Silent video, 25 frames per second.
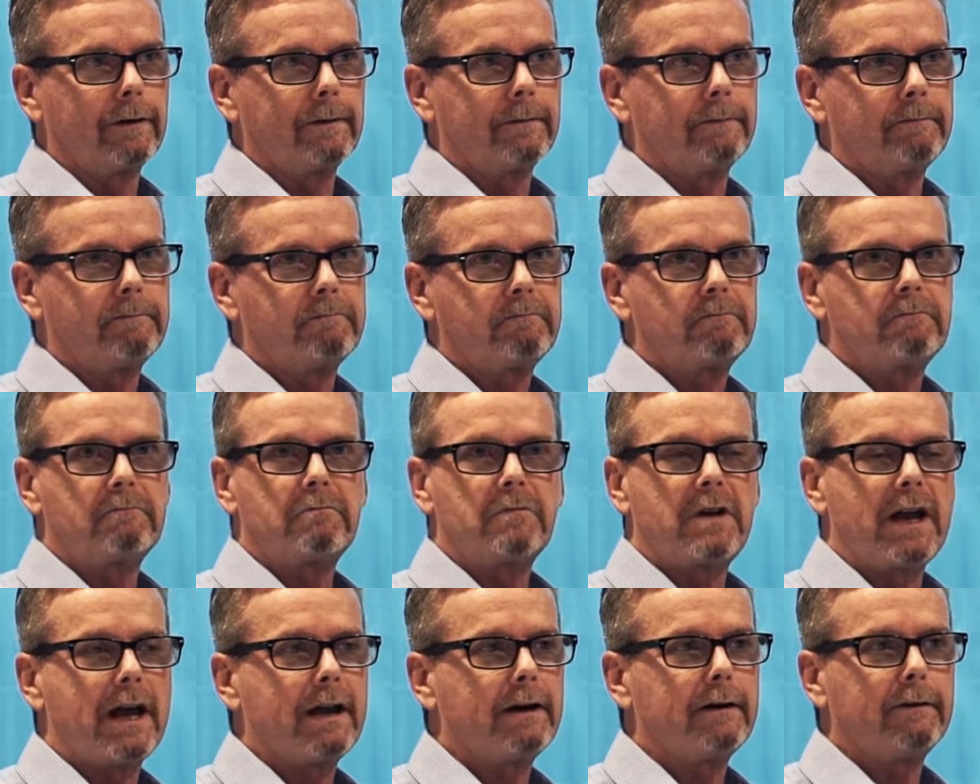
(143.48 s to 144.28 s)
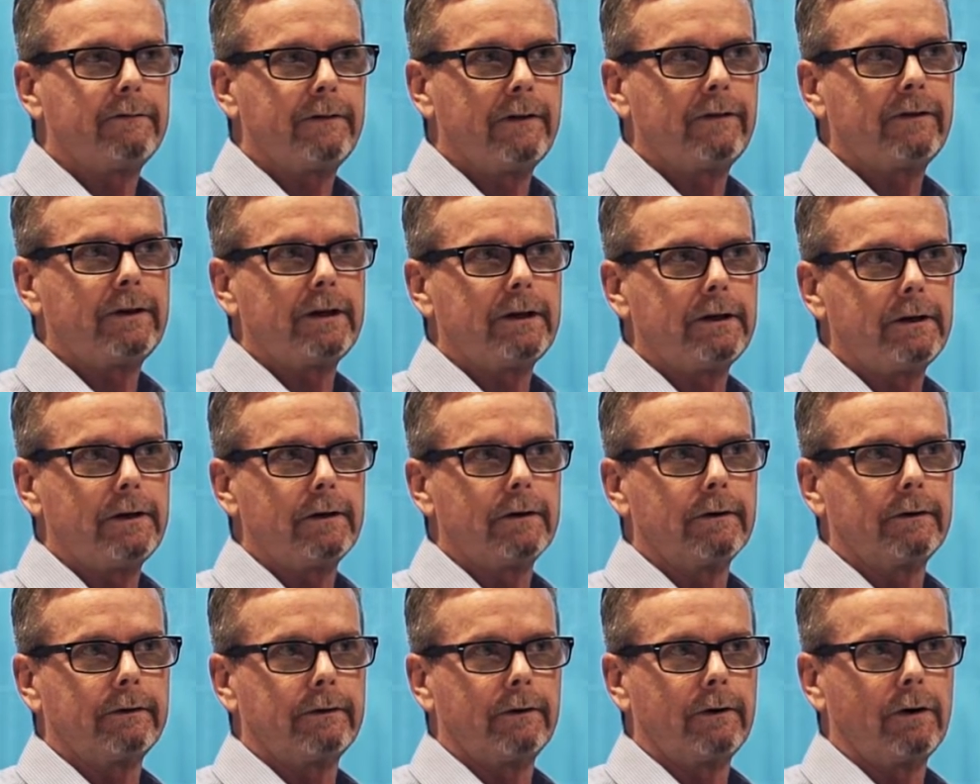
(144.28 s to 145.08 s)
the 10 to 15
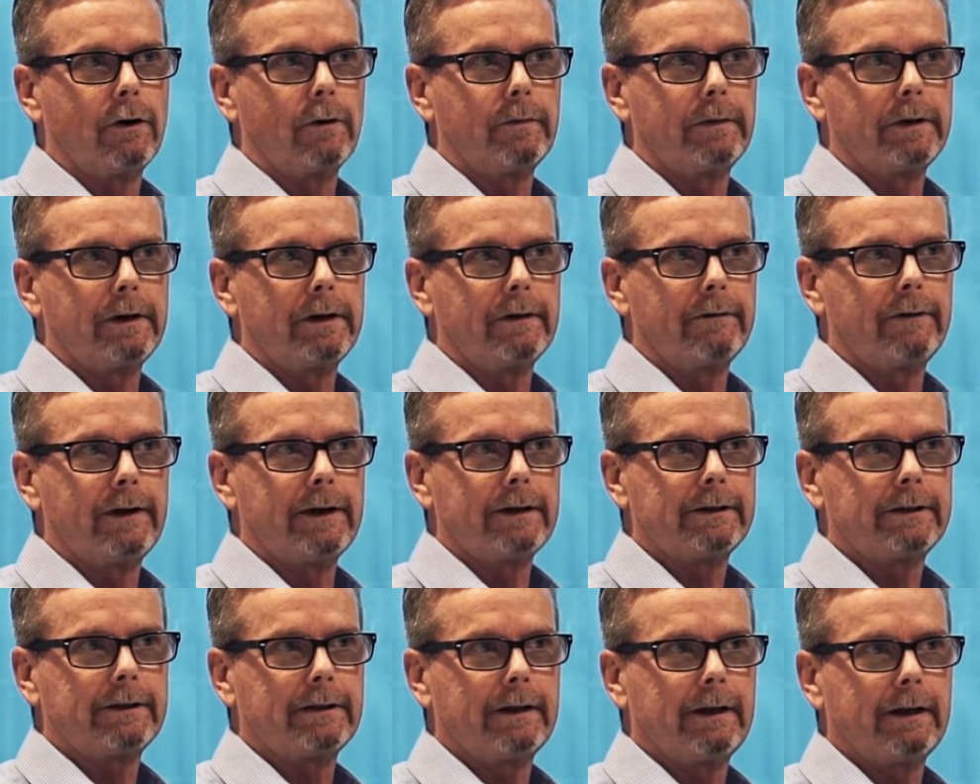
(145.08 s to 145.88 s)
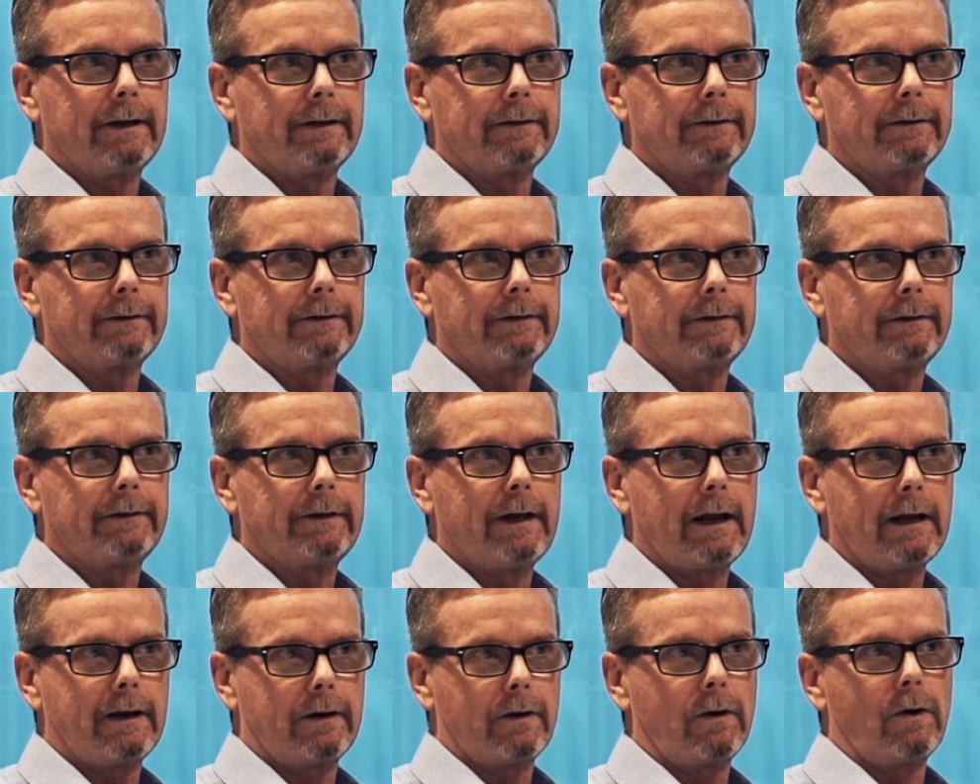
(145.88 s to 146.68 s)
years that open innovation has
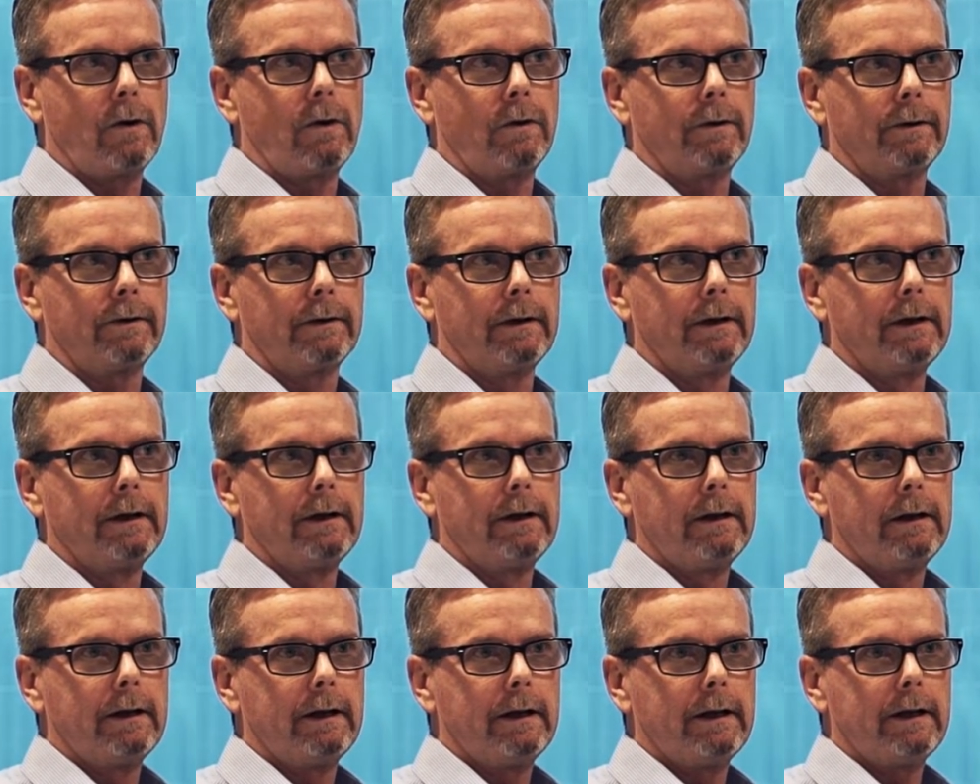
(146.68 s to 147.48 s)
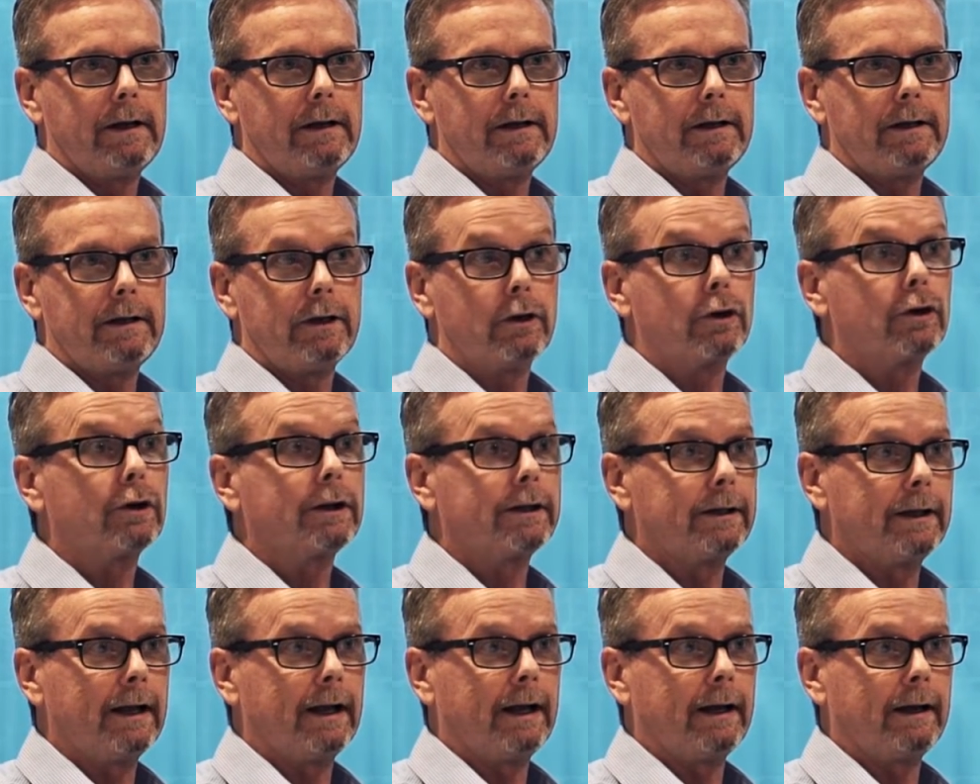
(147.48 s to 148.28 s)
taken hold. In the
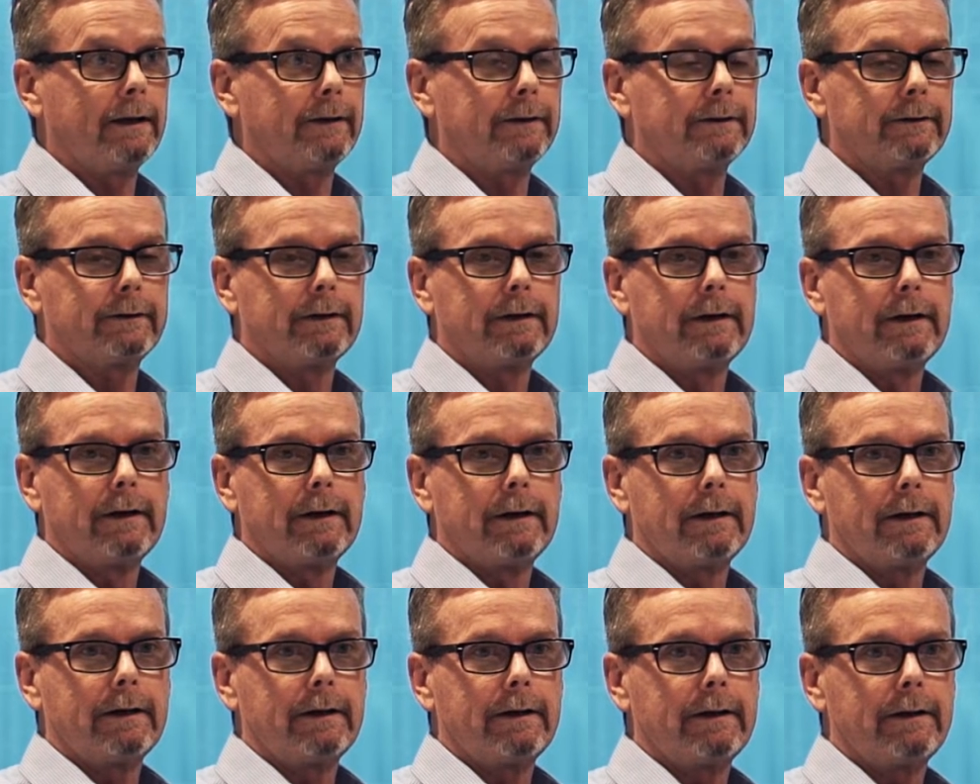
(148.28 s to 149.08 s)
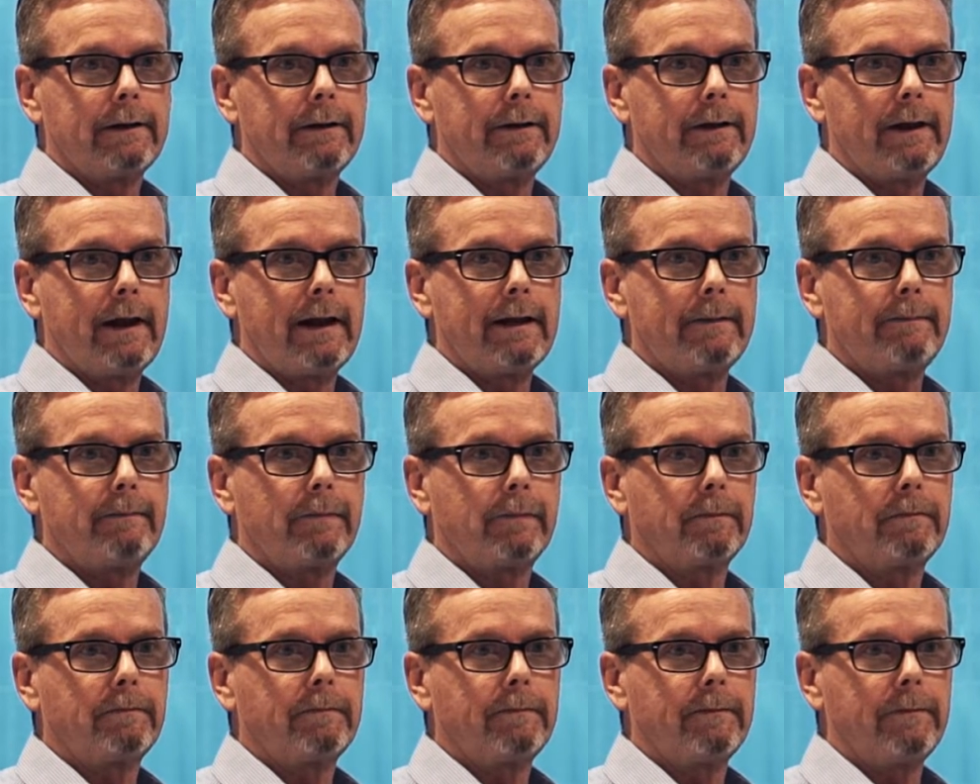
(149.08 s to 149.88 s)
early days,
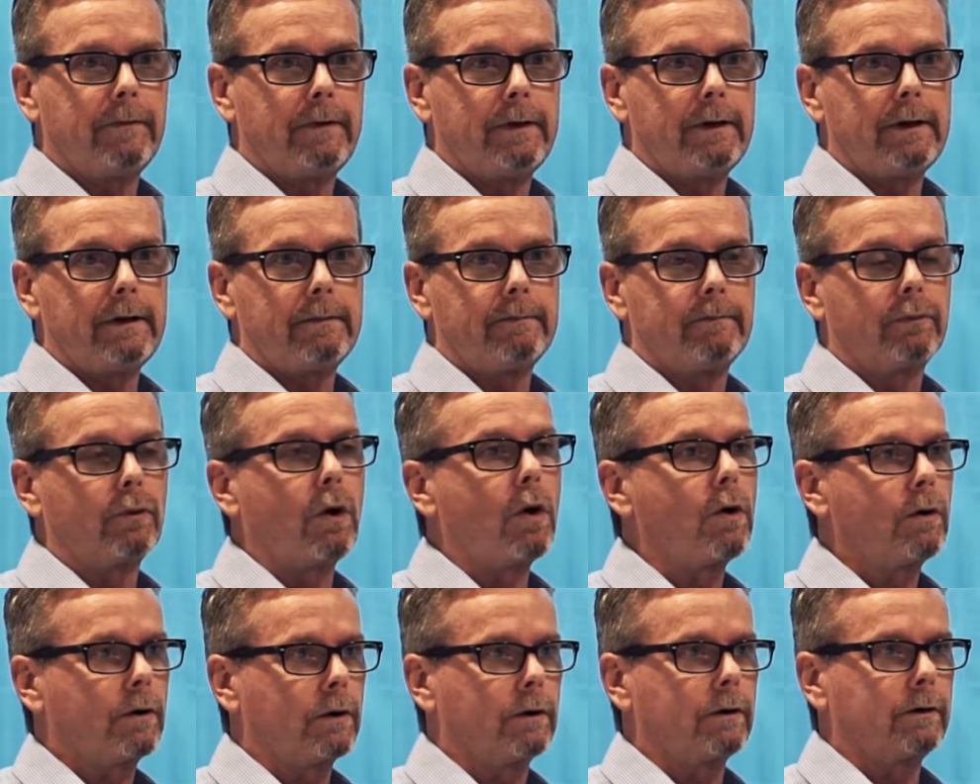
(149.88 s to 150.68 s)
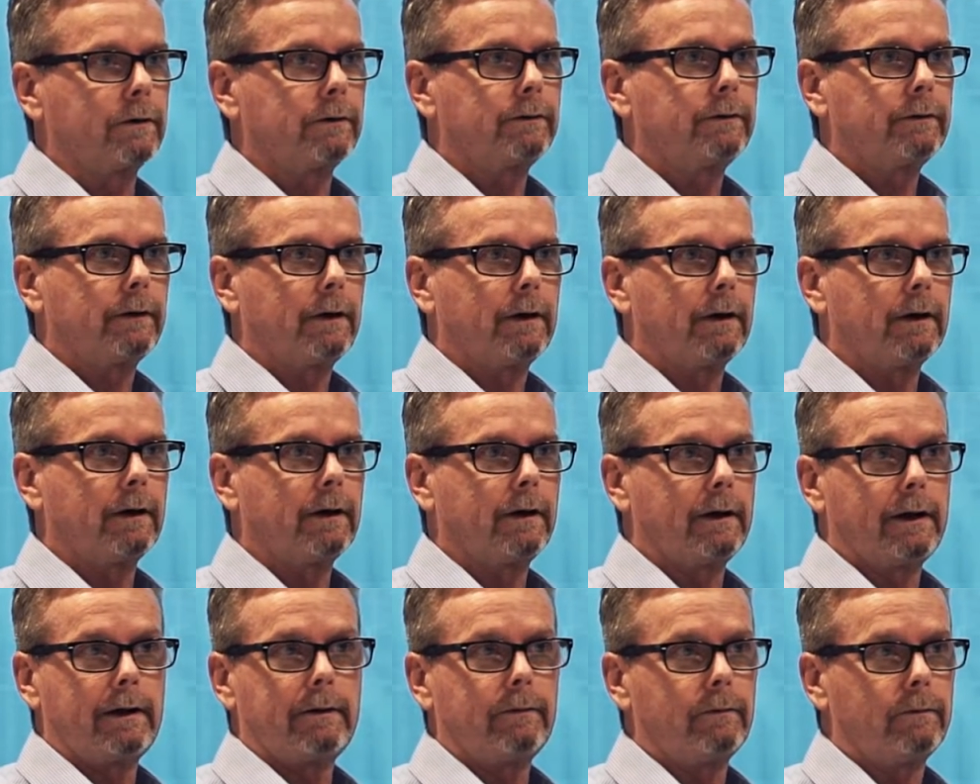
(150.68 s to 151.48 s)
the brokers,
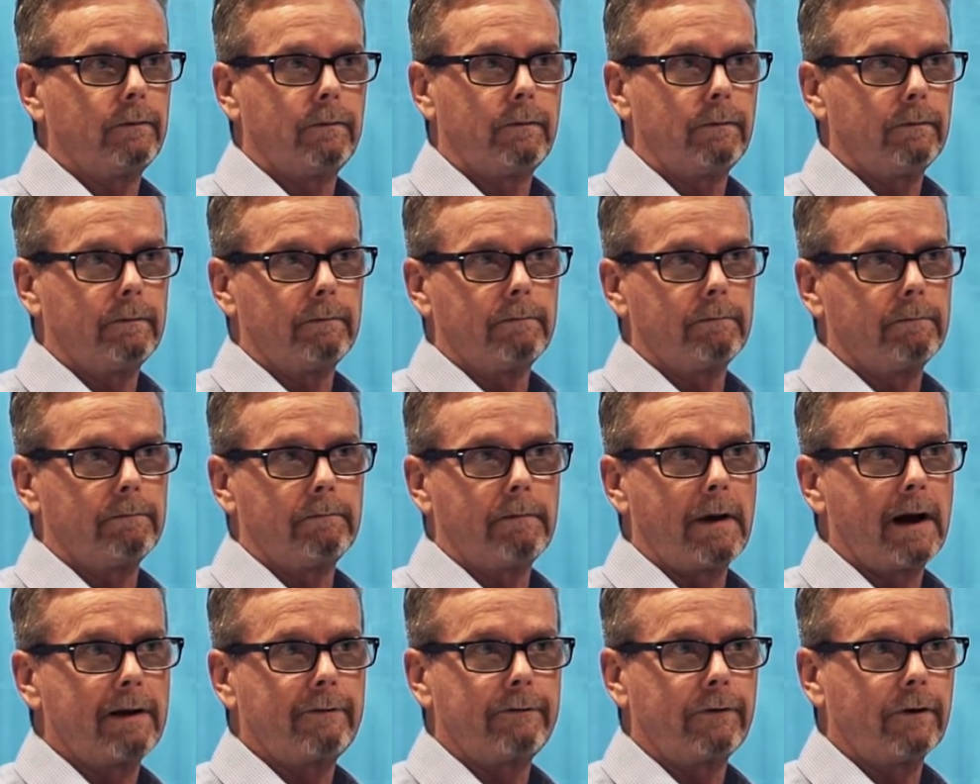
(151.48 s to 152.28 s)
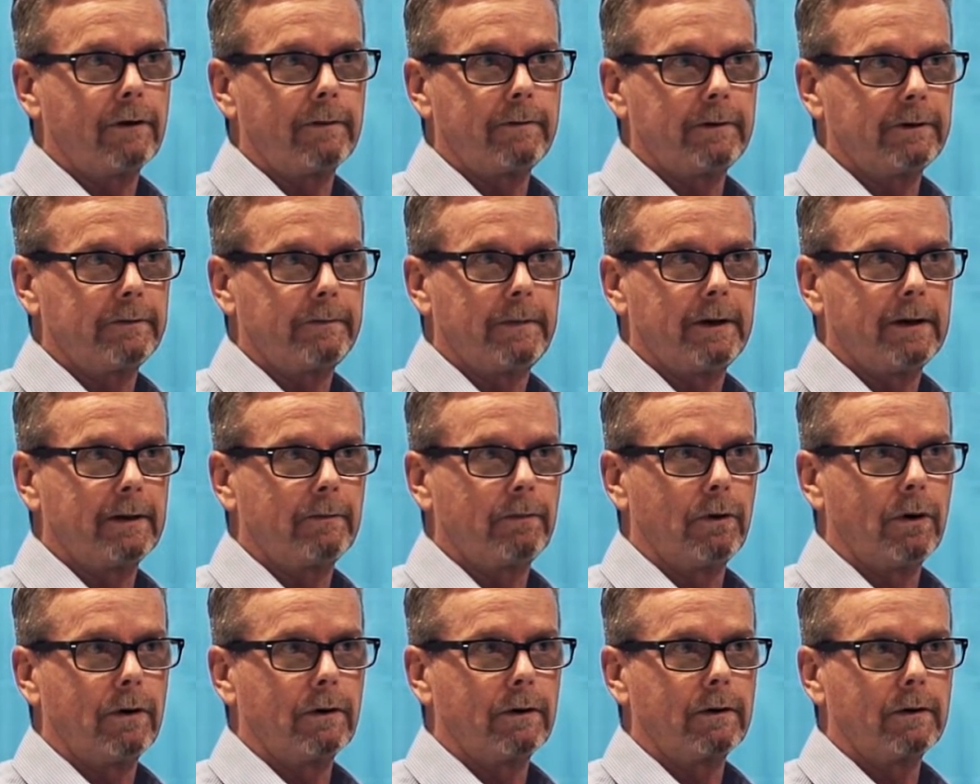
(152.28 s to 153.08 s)
and my firm has been a
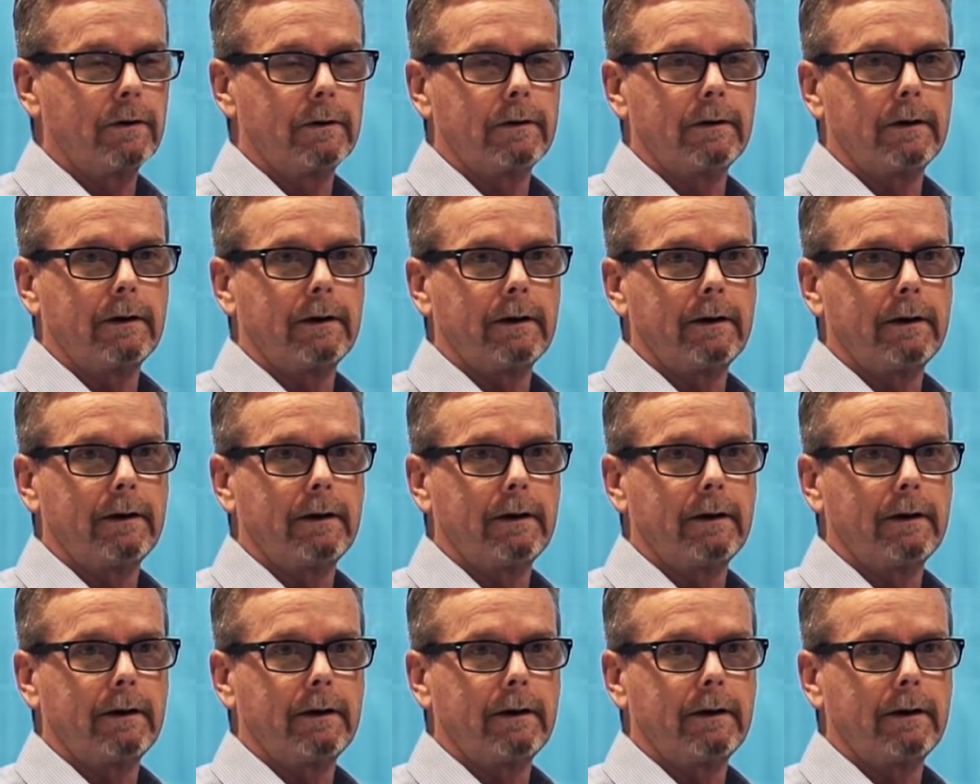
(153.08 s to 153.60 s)
broker,